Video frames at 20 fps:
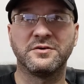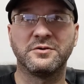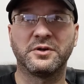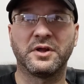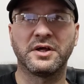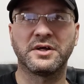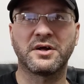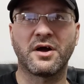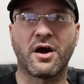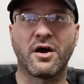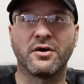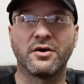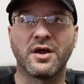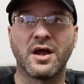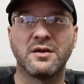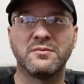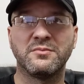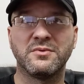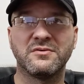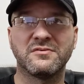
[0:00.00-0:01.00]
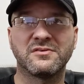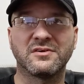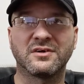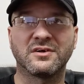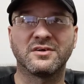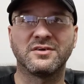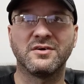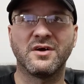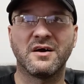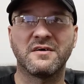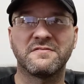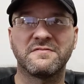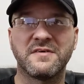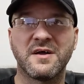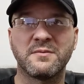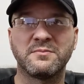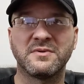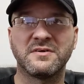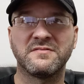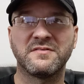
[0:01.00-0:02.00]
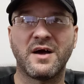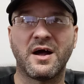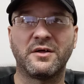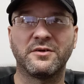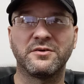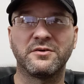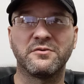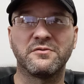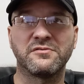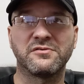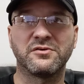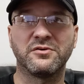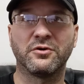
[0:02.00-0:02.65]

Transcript: You like art and music. You have family values.